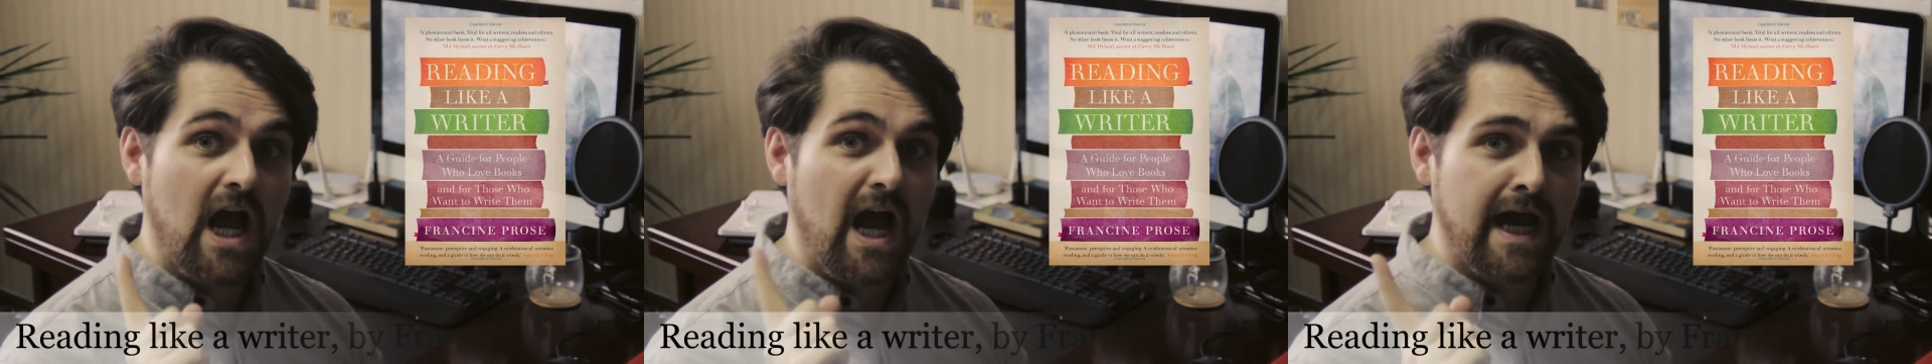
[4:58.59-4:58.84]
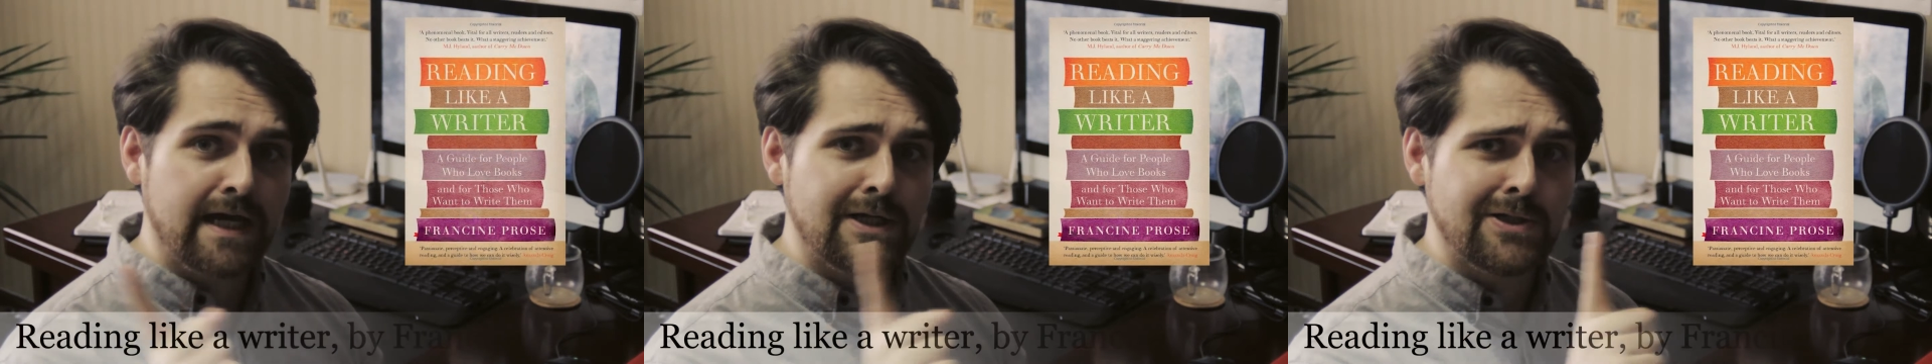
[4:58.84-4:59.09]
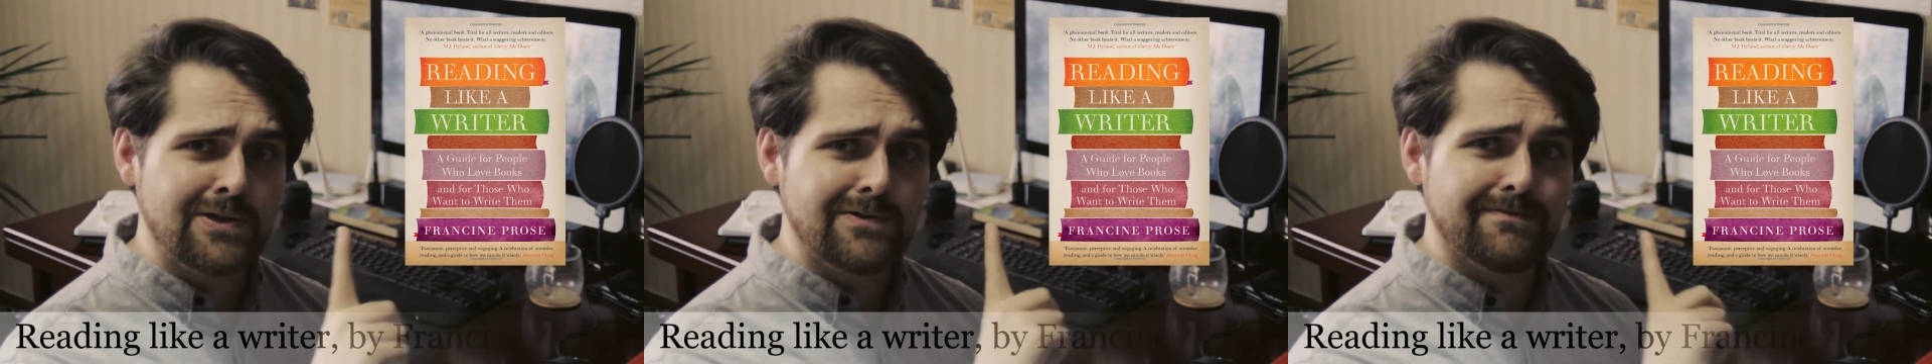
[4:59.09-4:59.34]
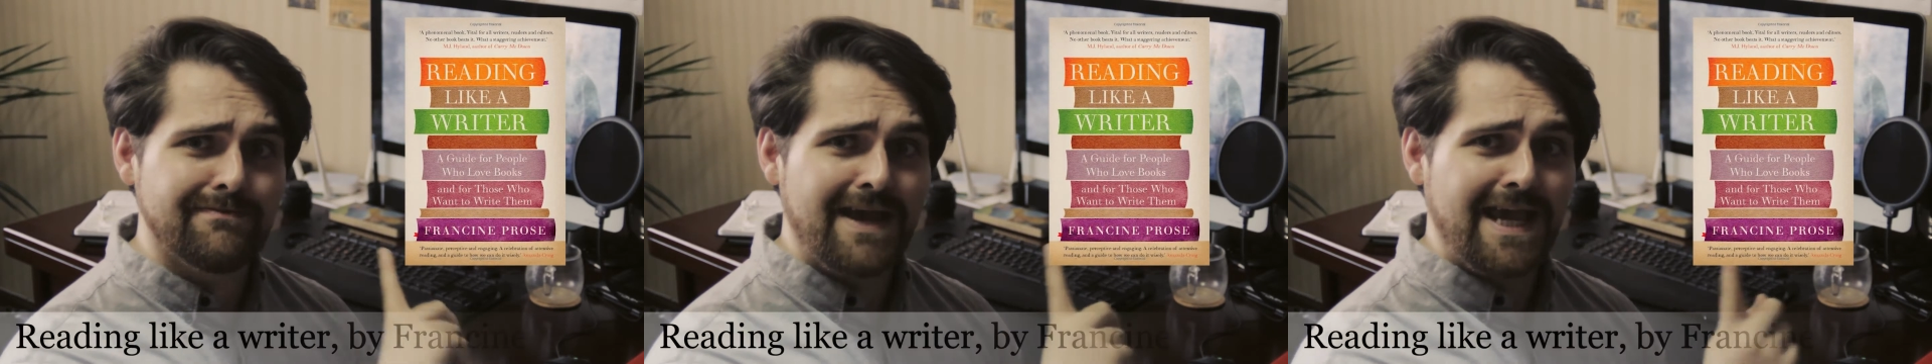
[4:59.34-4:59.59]
I'll
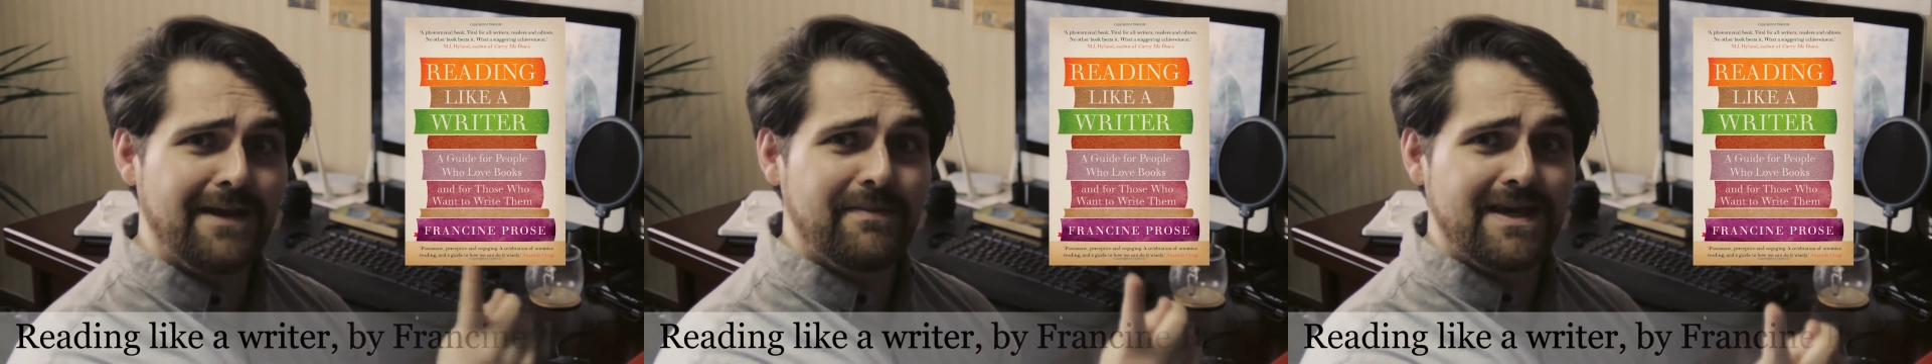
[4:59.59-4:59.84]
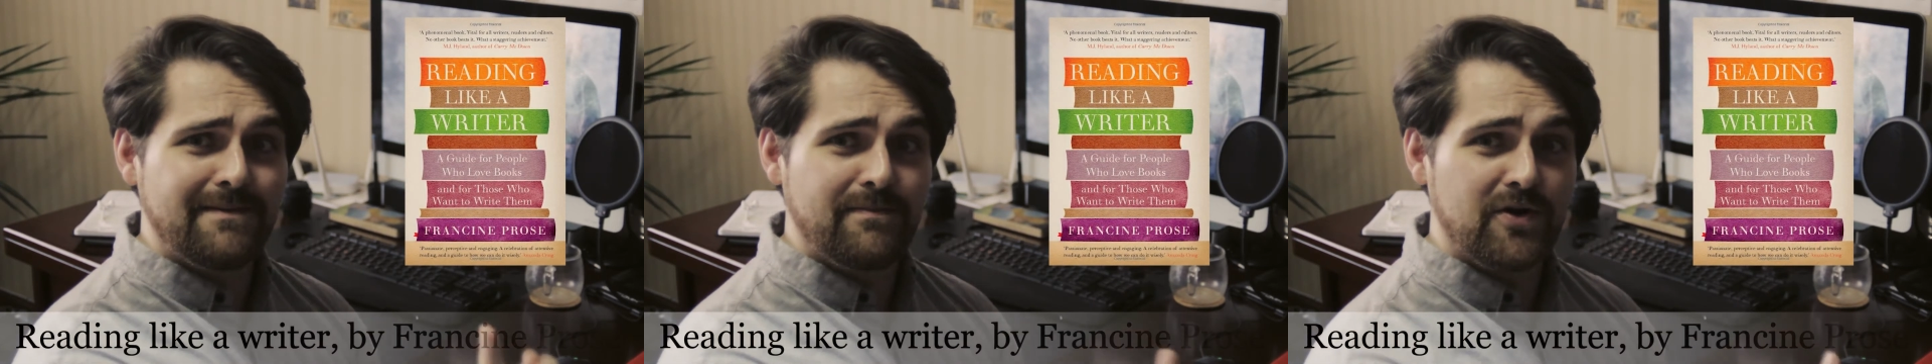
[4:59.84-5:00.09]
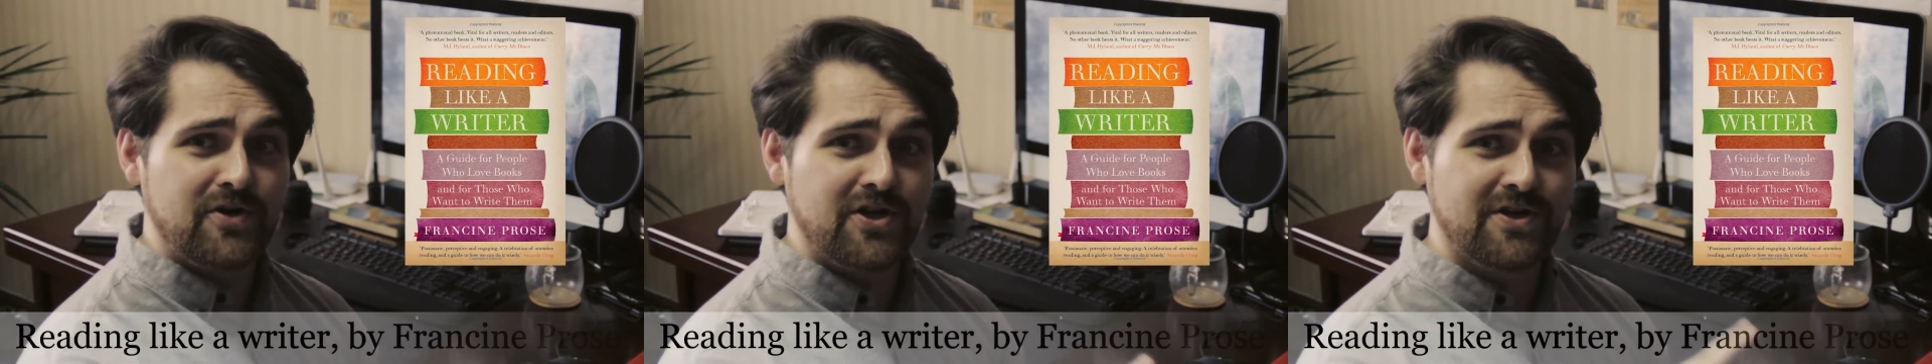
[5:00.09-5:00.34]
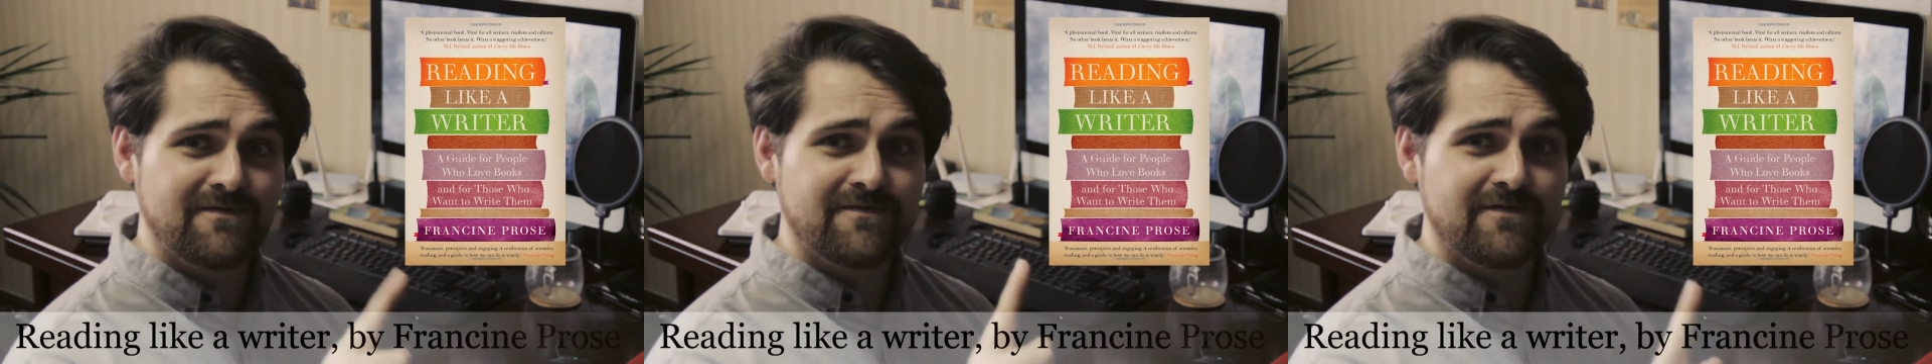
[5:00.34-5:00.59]
maybe put
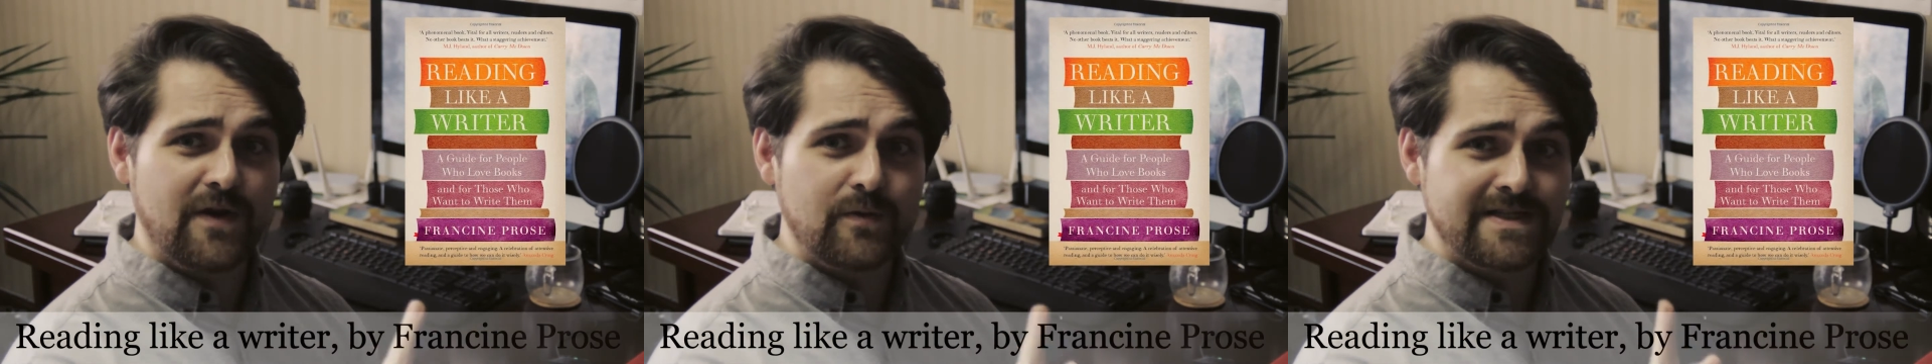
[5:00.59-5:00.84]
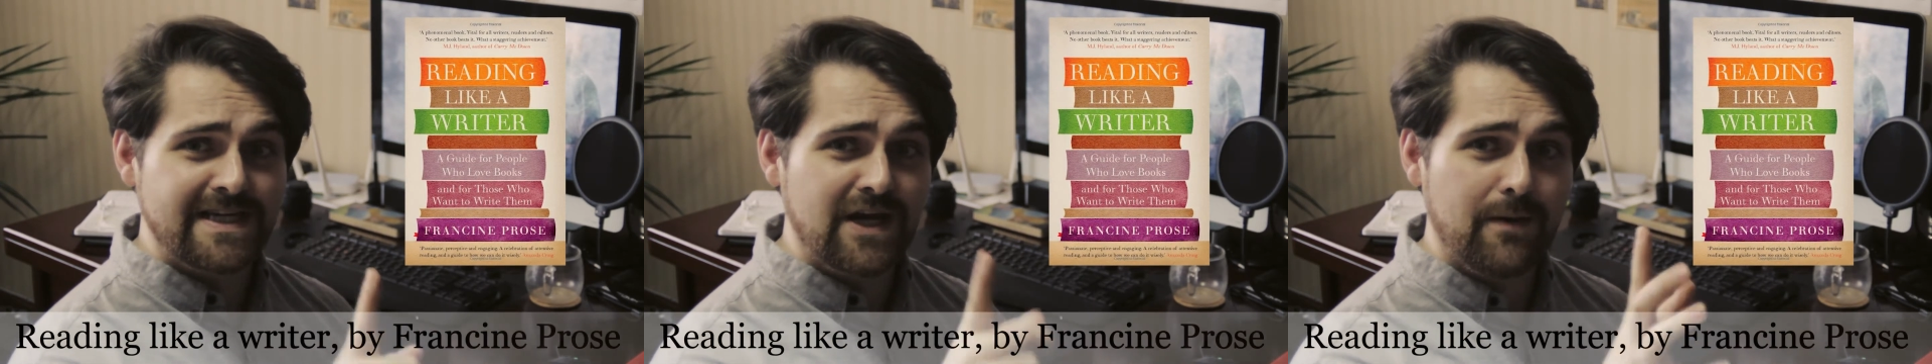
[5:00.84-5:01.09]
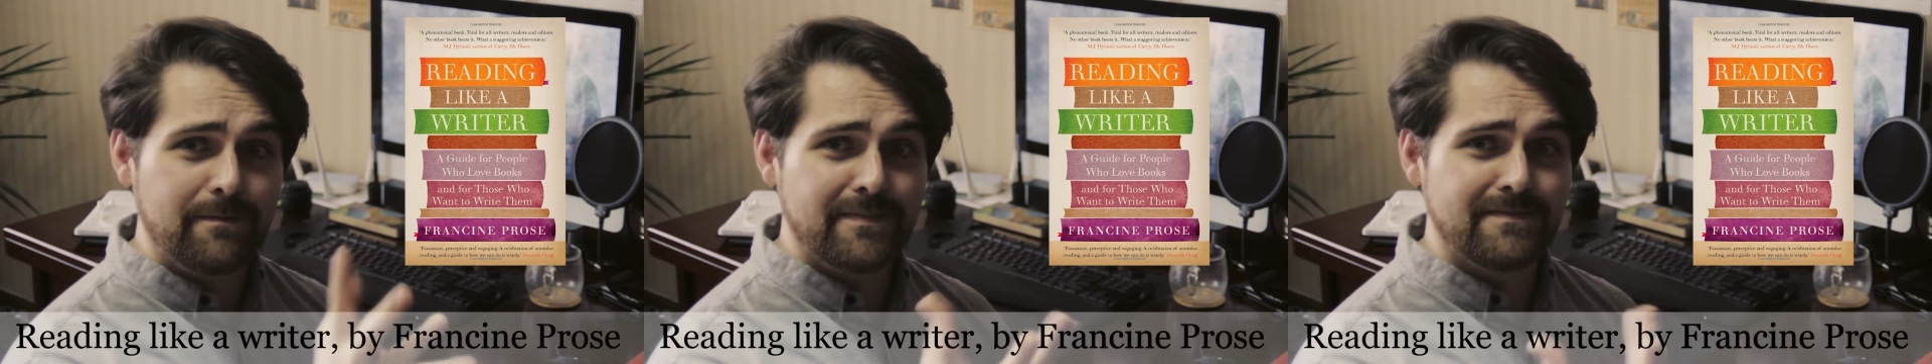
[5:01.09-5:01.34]
it floating up